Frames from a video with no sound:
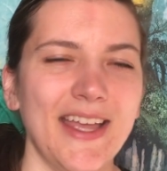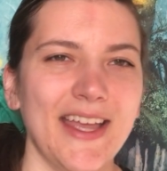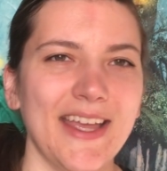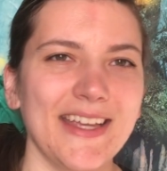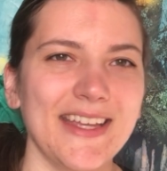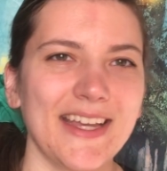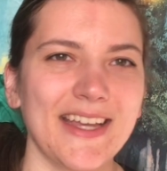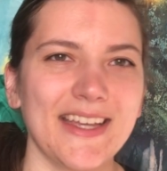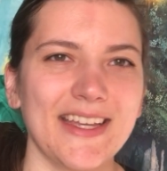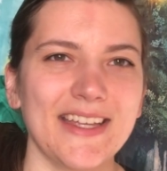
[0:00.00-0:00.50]

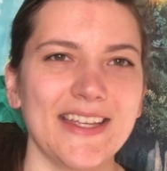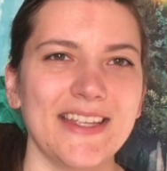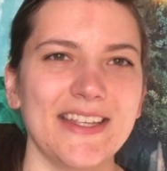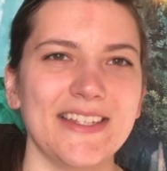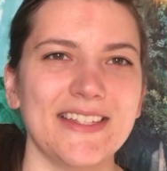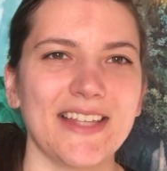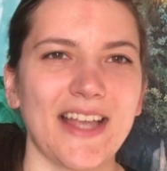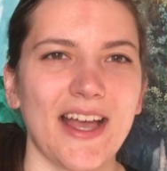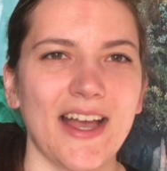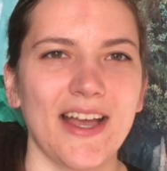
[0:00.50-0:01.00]
Hey
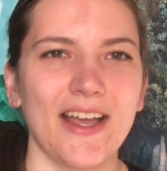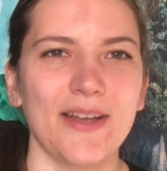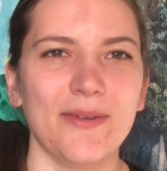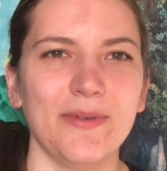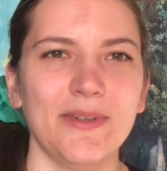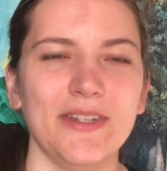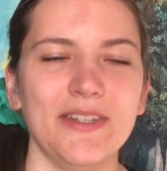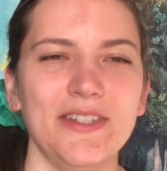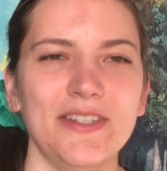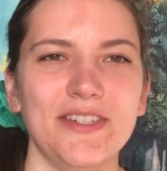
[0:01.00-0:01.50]
guys, I
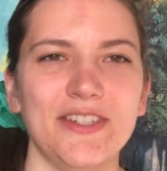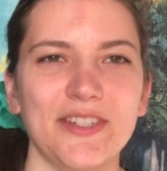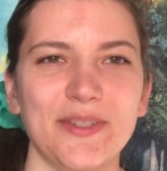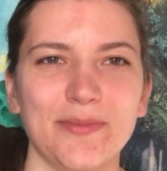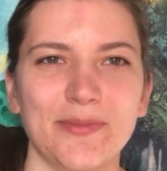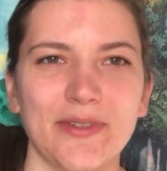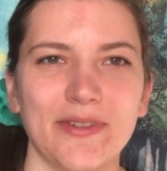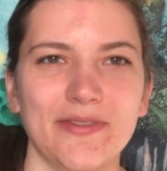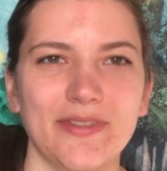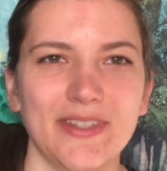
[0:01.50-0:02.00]
wanted to
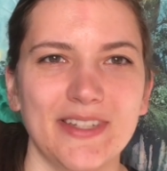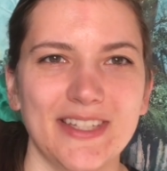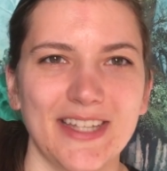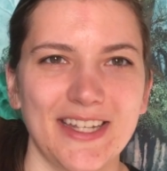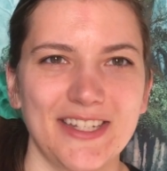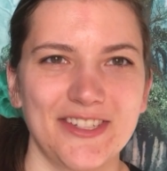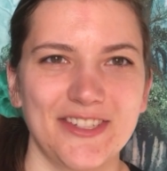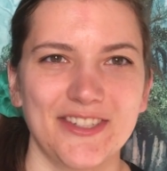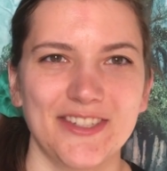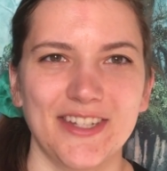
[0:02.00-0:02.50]
just briefly
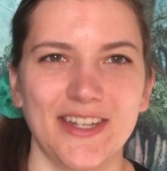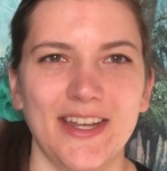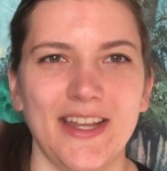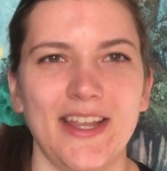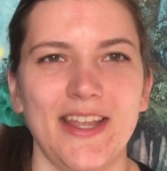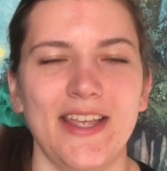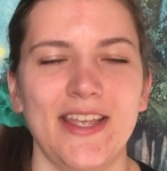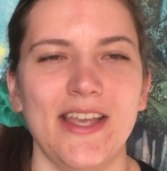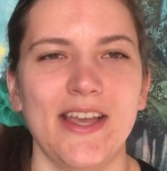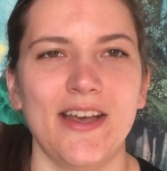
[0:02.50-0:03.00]
touch
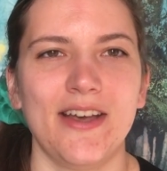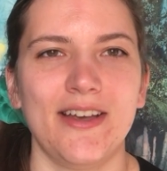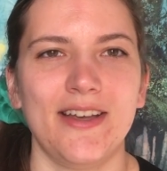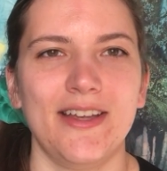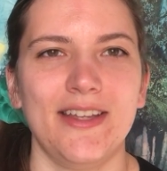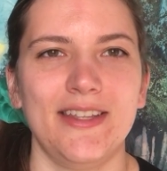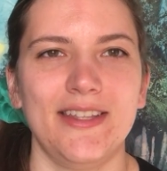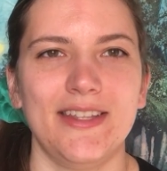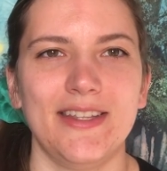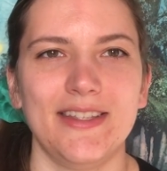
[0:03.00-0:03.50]
today
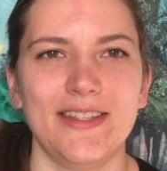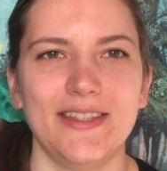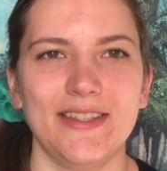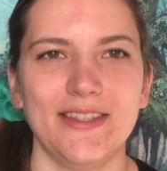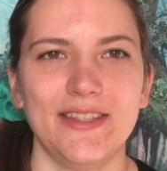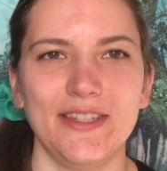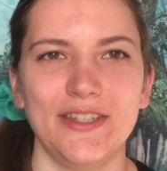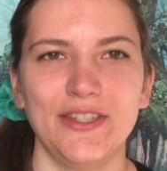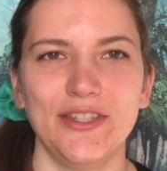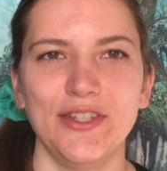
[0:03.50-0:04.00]
on
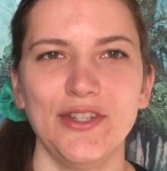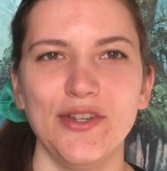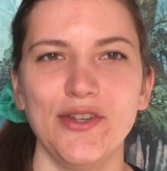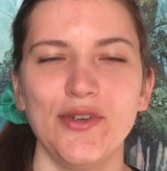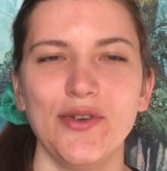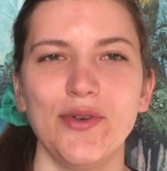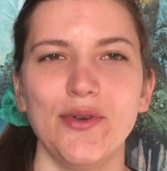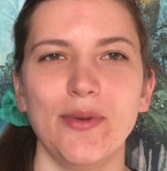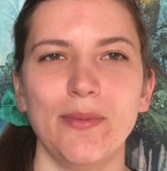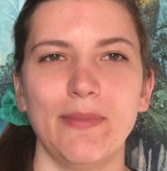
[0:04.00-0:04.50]
the
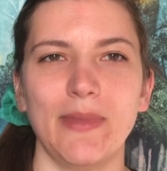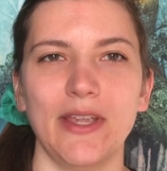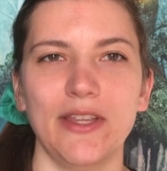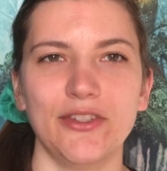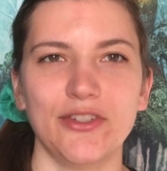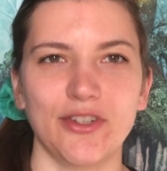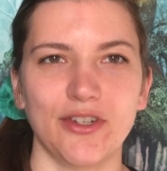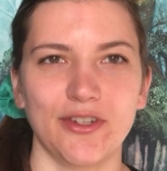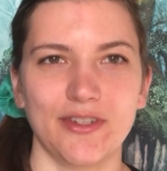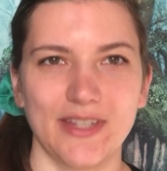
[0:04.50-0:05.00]
two
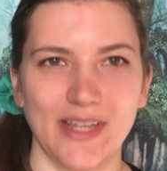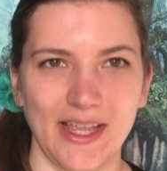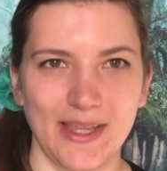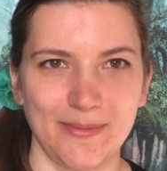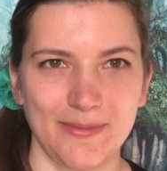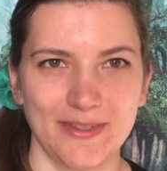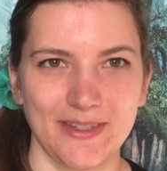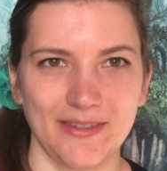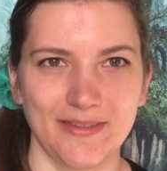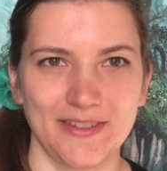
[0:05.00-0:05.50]
major
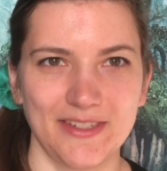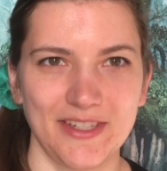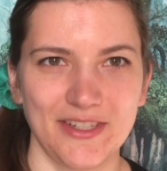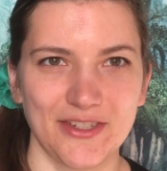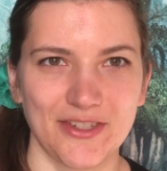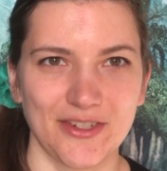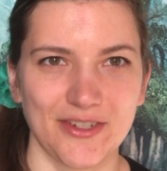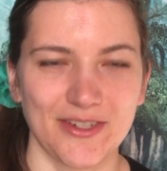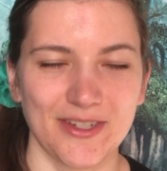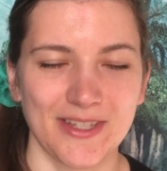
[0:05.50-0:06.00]
types of
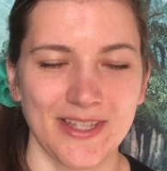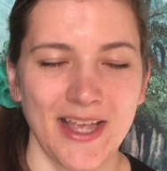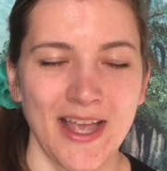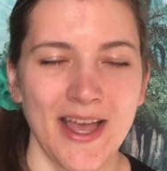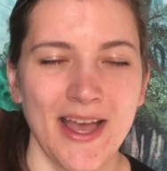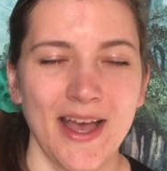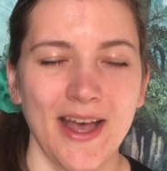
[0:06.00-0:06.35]
seizures.